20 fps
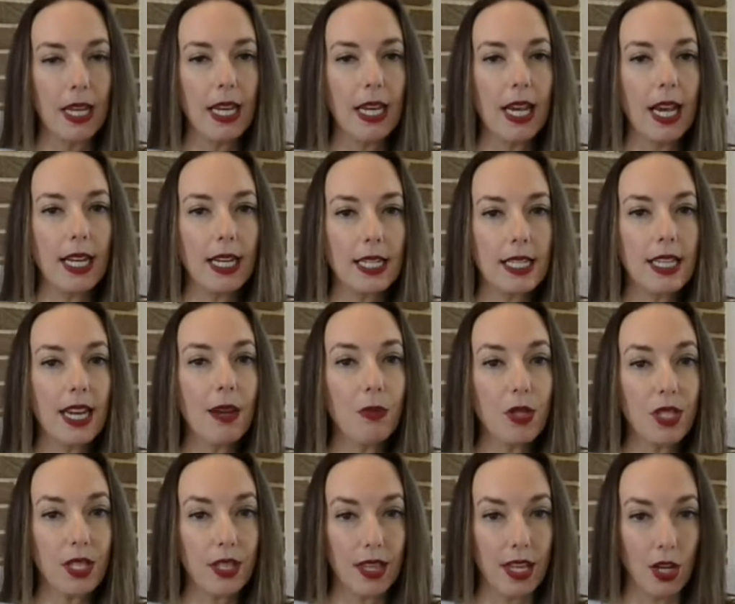And his name
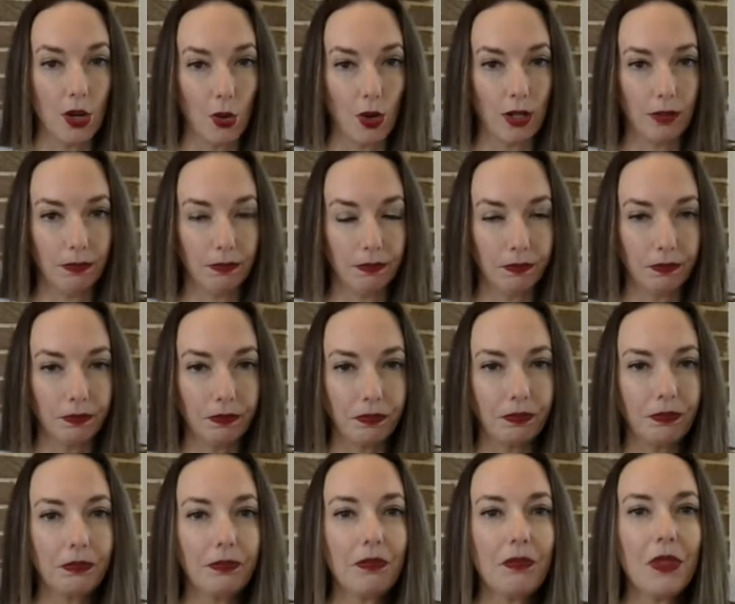was Theodore.
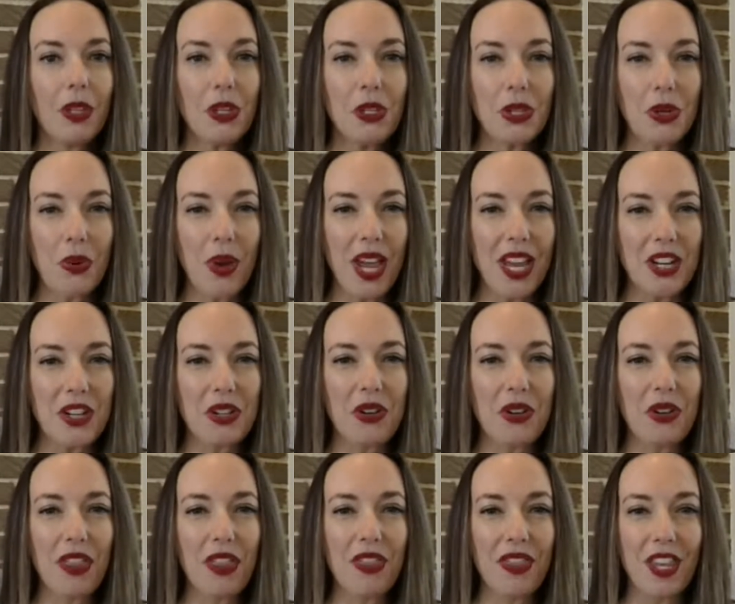So
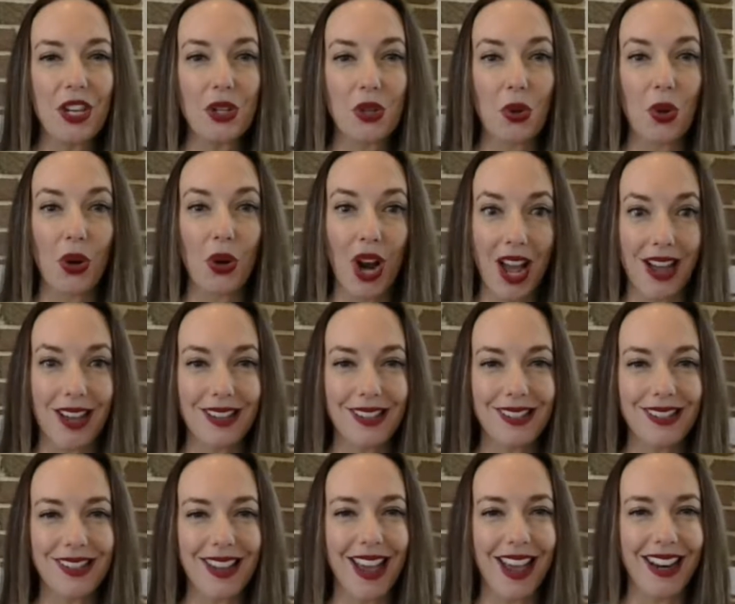enter
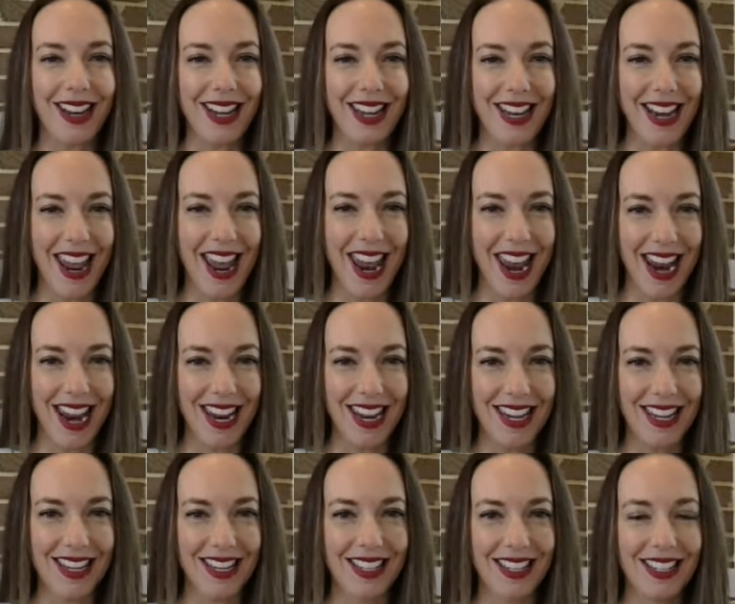Theodoras, adding an A,
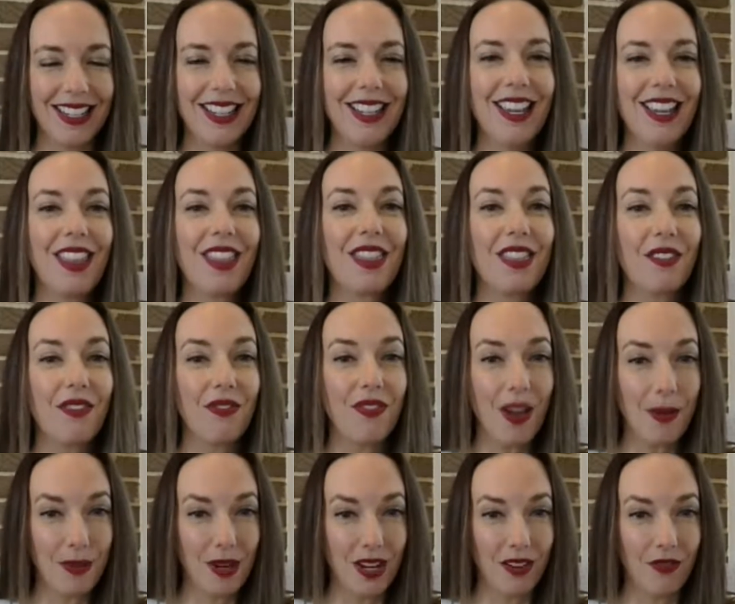the
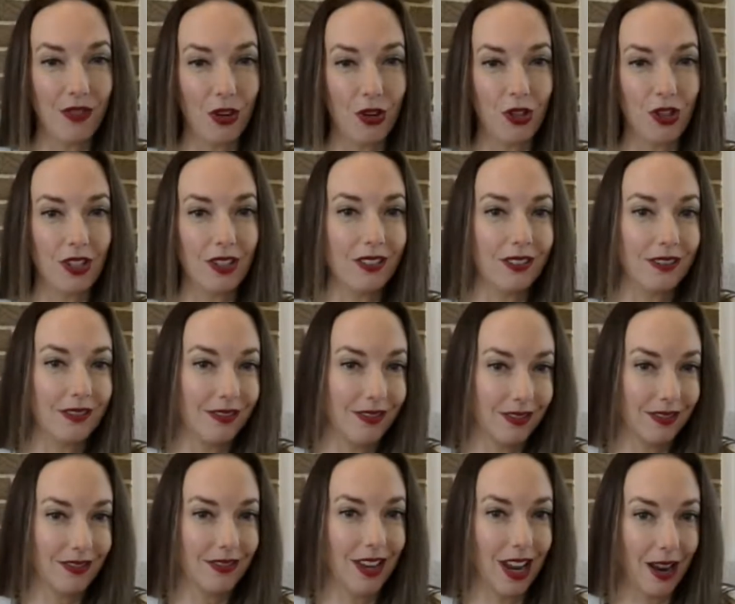feminine version
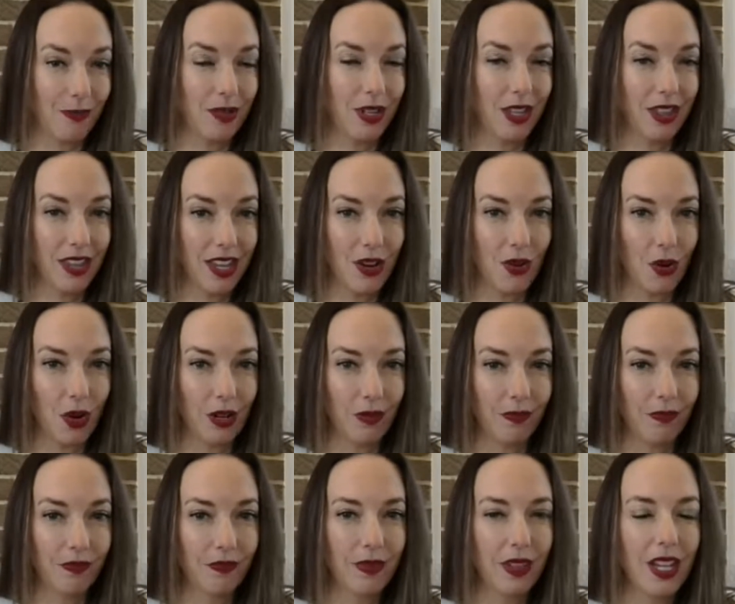named Theodore.
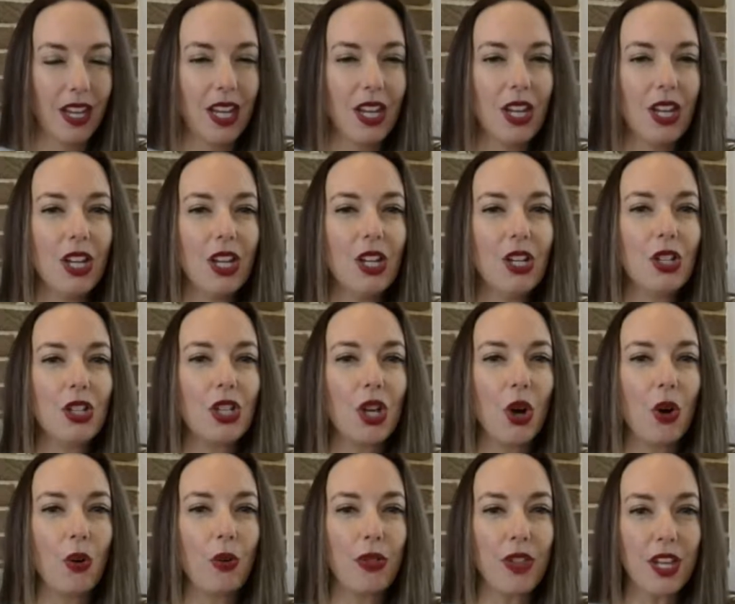
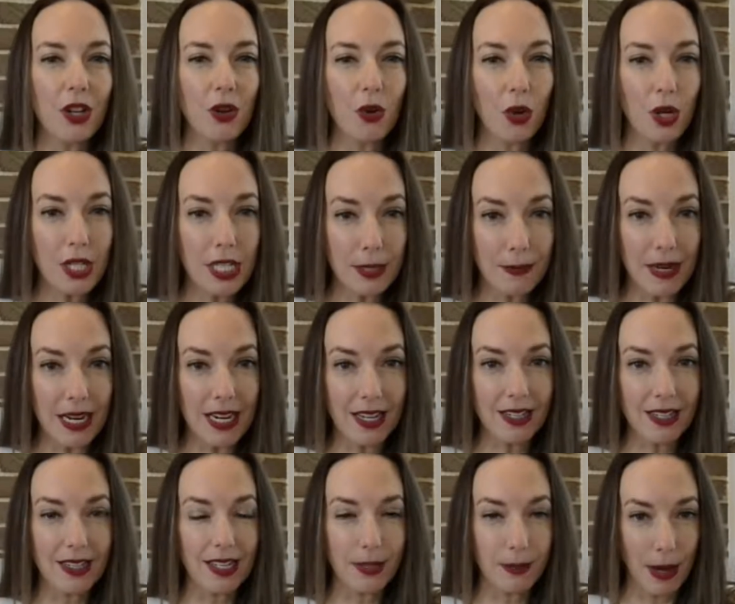So Theodore
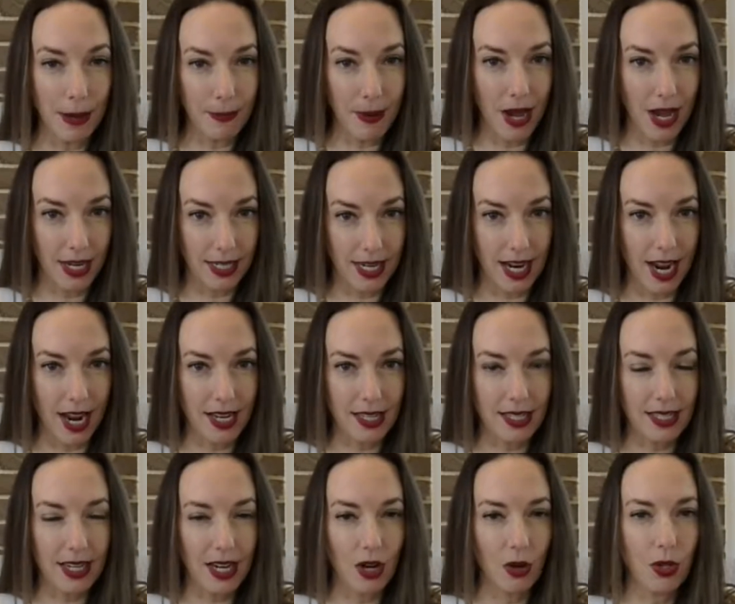Speaks is my
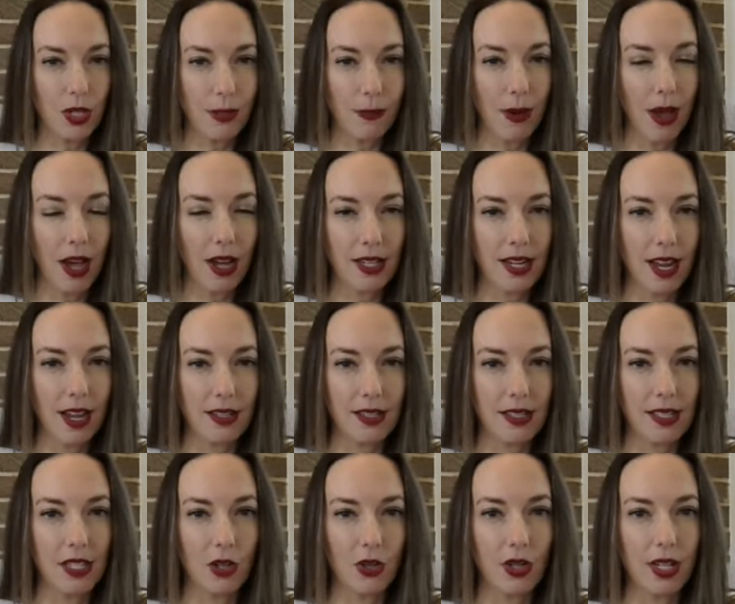podcast. I host a podcast
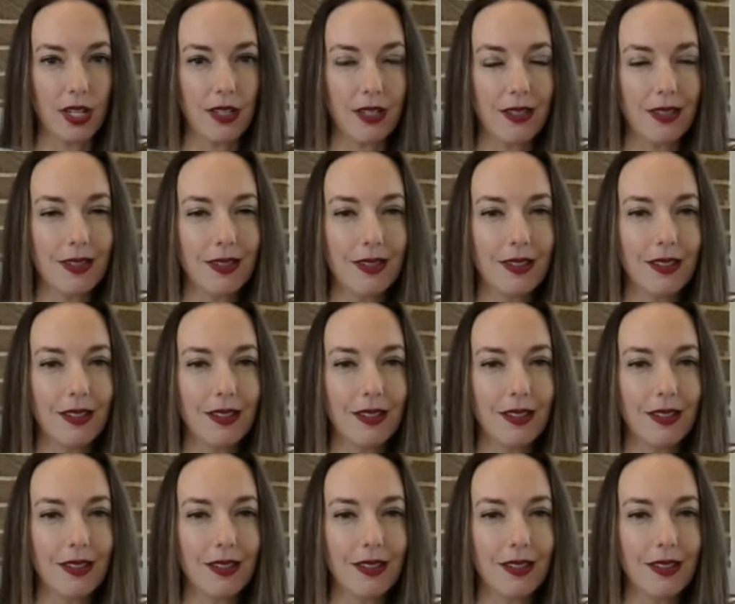series